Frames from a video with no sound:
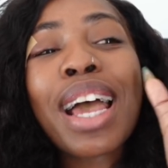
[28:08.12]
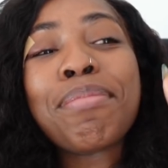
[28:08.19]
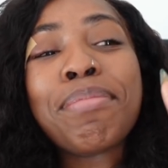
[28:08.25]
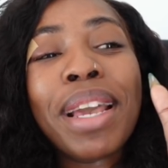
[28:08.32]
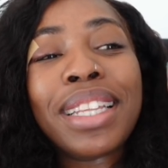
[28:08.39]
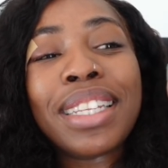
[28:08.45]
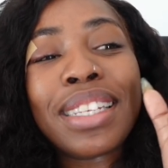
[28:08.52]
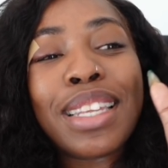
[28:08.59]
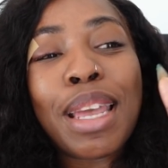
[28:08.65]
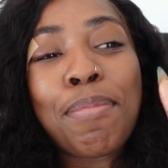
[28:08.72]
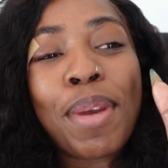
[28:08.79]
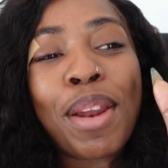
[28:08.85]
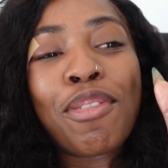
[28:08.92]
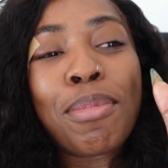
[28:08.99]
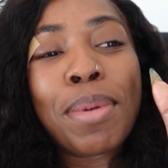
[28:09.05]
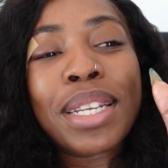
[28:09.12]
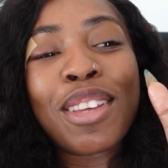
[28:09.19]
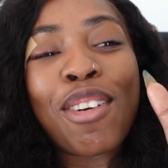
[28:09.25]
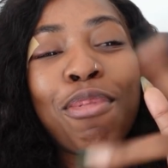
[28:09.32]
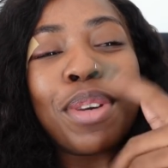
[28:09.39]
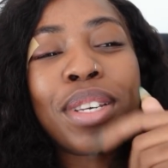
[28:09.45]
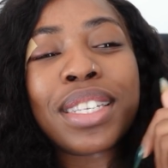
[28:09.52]
make this day better for
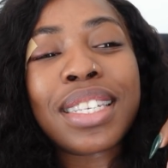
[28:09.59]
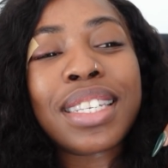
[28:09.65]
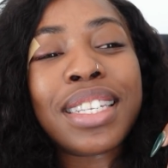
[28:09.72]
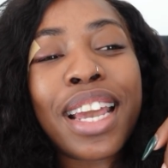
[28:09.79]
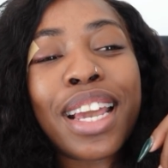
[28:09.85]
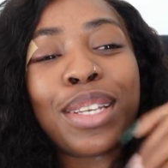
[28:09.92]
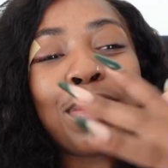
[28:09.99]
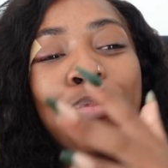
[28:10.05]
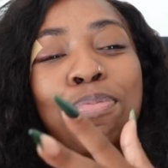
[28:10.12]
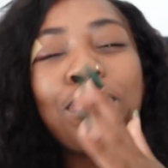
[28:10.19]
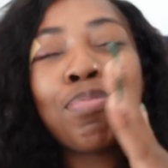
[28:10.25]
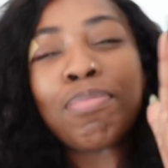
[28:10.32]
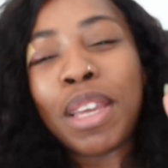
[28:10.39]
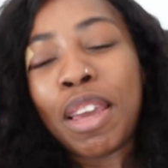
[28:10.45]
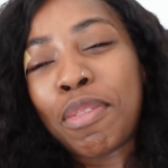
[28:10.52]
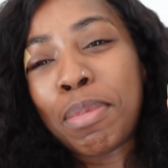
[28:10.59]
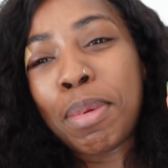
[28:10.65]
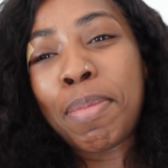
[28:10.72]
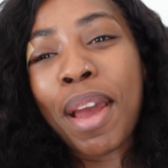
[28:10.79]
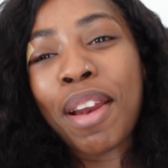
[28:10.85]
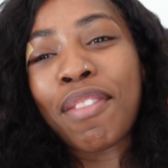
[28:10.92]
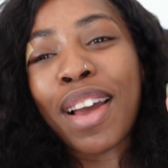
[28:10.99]
myself because this day is giving me bad